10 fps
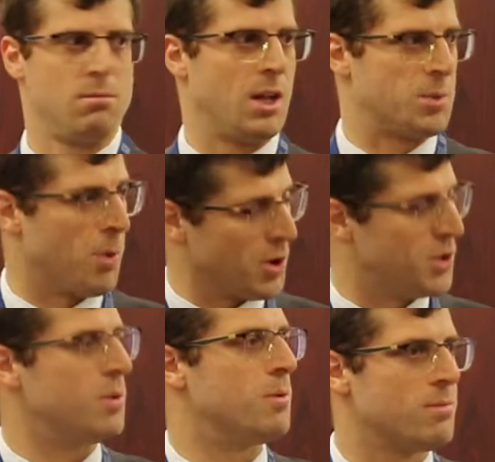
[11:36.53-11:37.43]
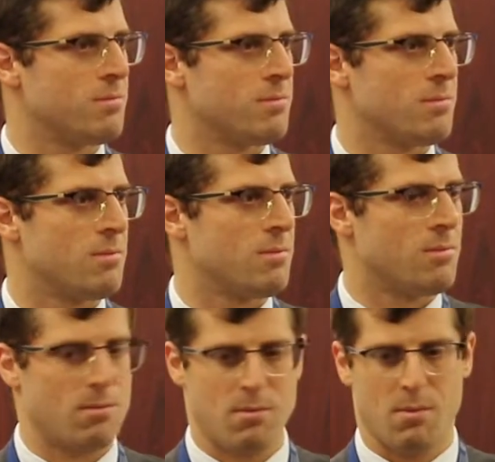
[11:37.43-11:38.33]
That's part 2.
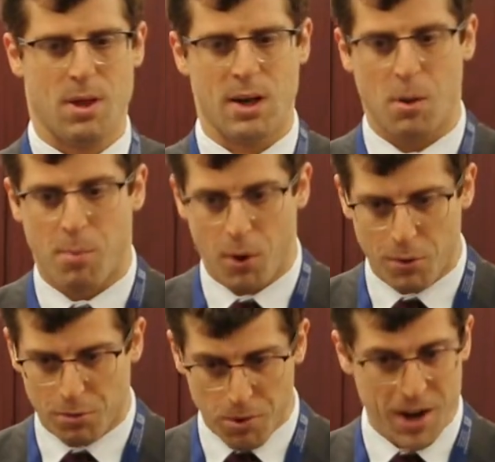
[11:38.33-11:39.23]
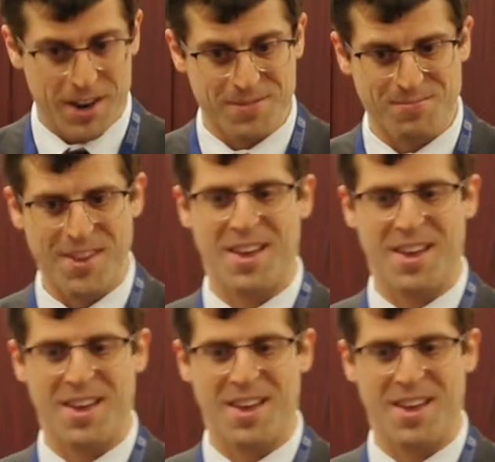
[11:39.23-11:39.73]
Now part 3,